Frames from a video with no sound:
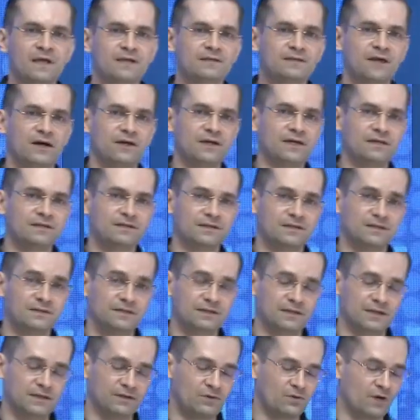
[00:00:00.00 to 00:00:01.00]
targeted
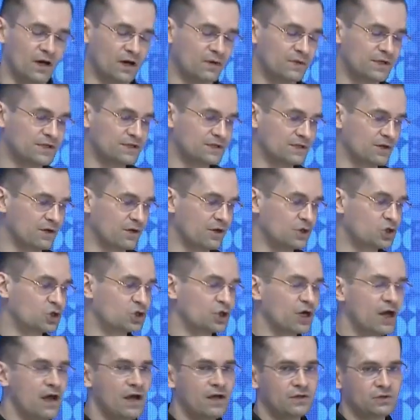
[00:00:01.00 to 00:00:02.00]
drug
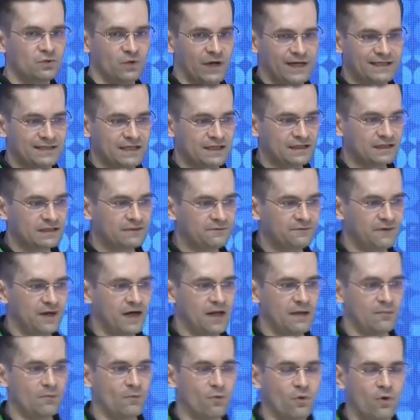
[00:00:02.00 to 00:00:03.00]
research to
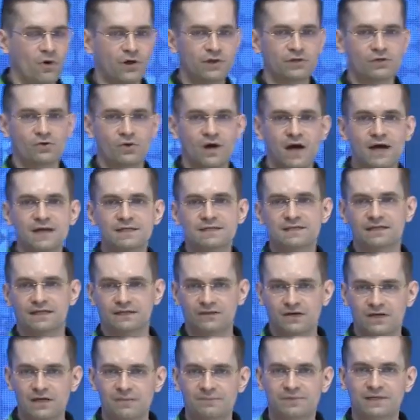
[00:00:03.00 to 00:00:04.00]
identify more drugs
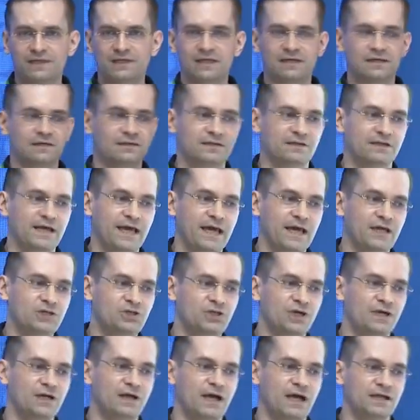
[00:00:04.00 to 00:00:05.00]
that are implicated in
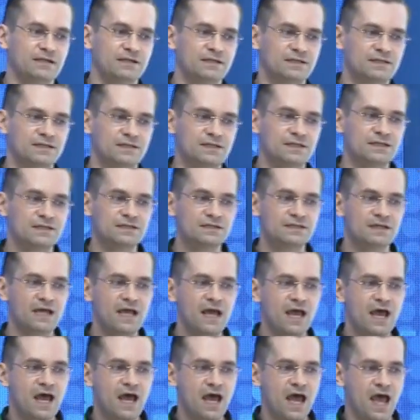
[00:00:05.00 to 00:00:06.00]
aging and disease.
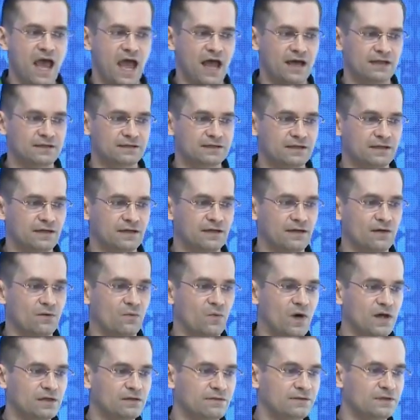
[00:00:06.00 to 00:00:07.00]
And
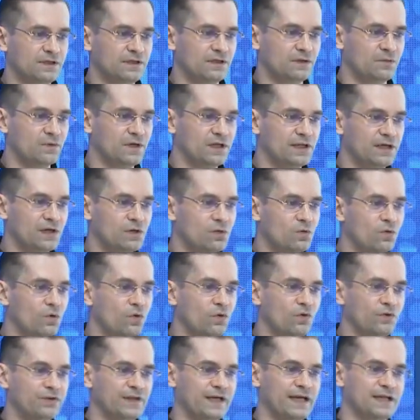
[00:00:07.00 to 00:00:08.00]
one of the really
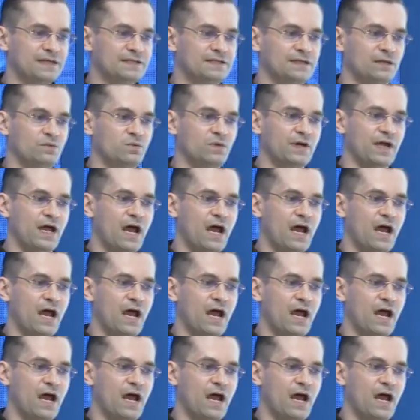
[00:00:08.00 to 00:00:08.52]
cool things that we